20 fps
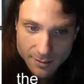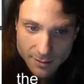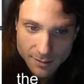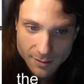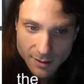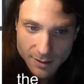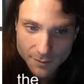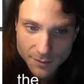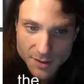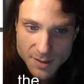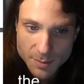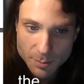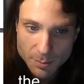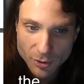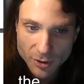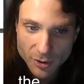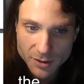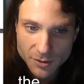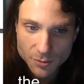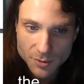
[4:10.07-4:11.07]
if this
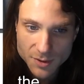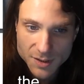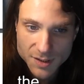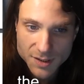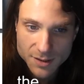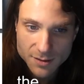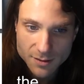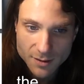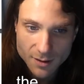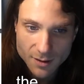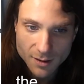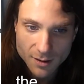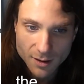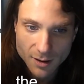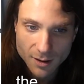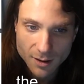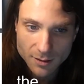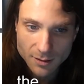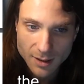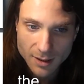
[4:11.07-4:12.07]
print was
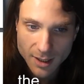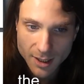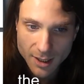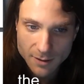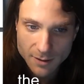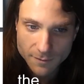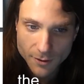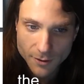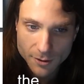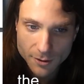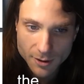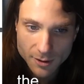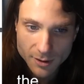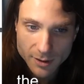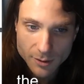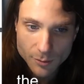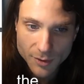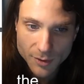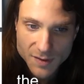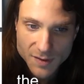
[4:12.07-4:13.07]
aligned vertically
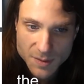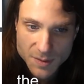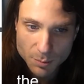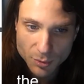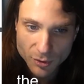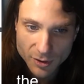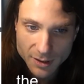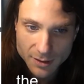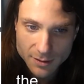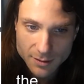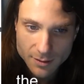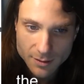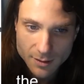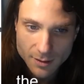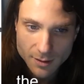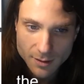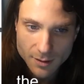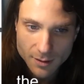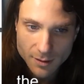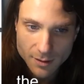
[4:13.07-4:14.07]
with this print,
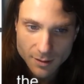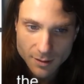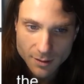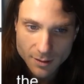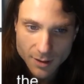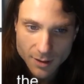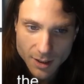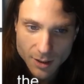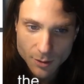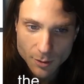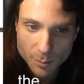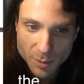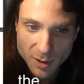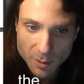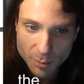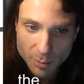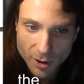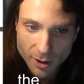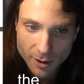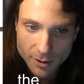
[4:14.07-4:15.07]
it would be
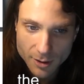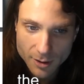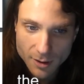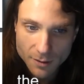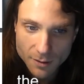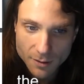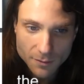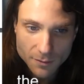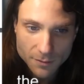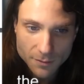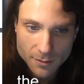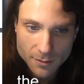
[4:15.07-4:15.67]
part of